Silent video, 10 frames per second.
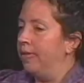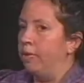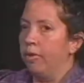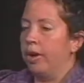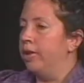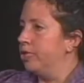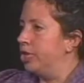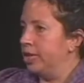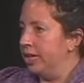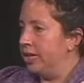they weren't
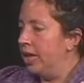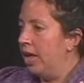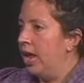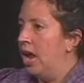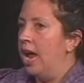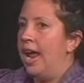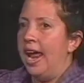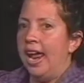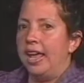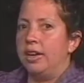understood.
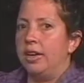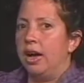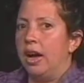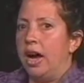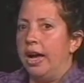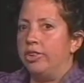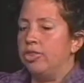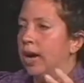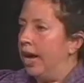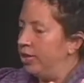And I
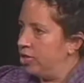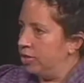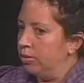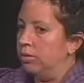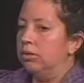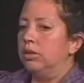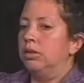tried to